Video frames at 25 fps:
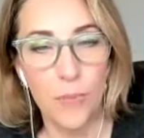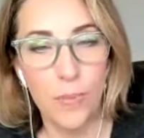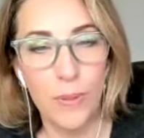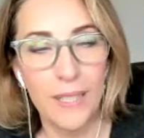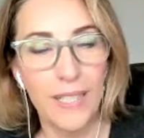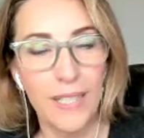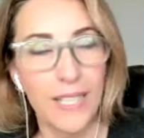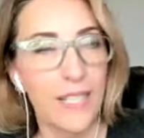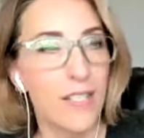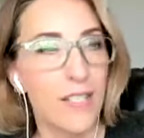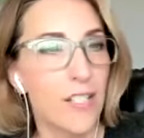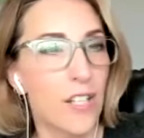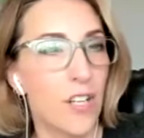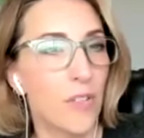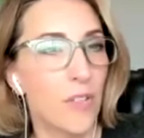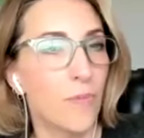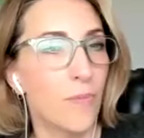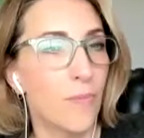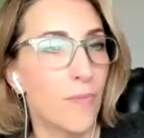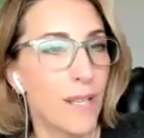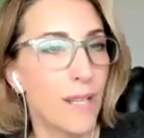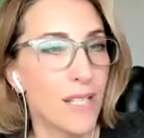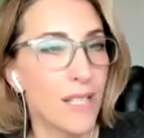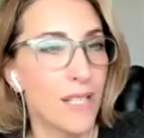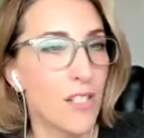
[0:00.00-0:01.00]
Please don't
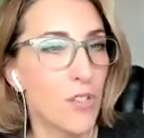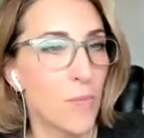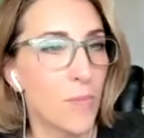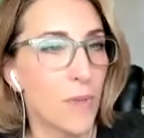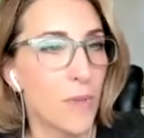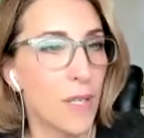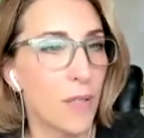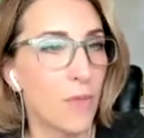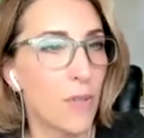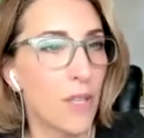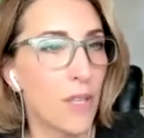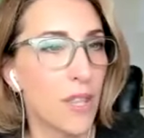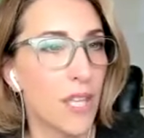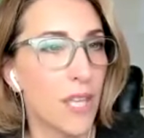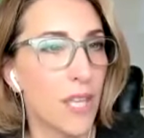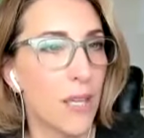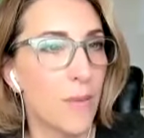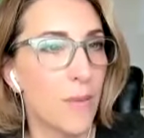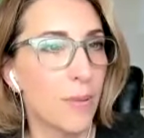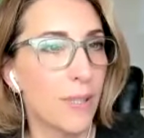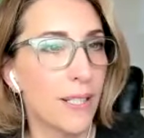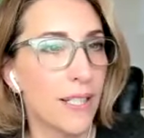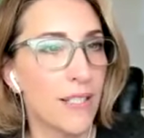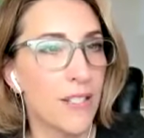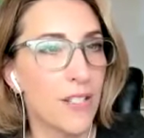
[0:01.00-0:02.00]
message me with it.
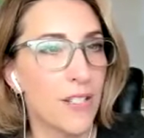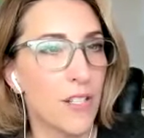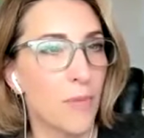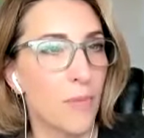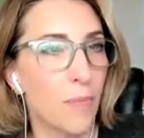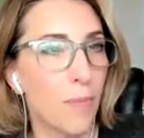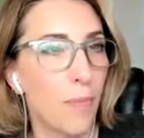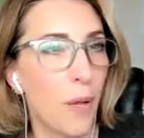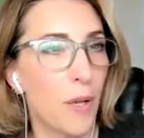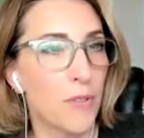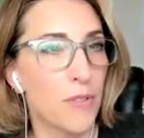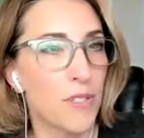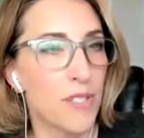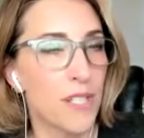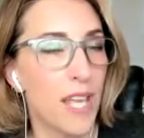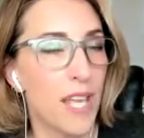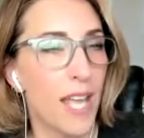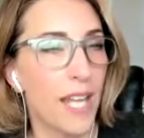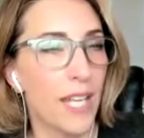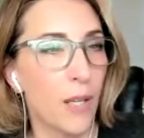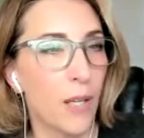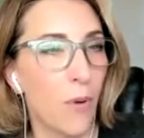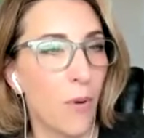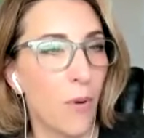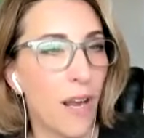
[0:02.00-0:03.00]
Please don't post it
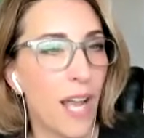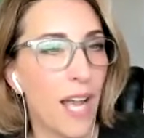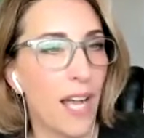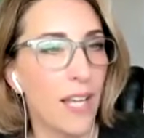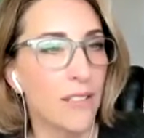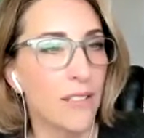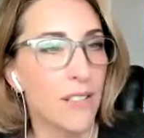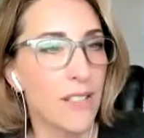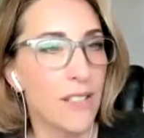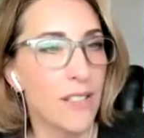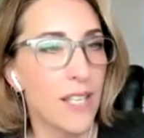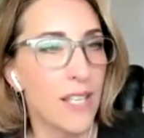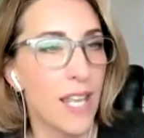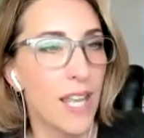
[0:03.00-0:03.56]
anywhere else.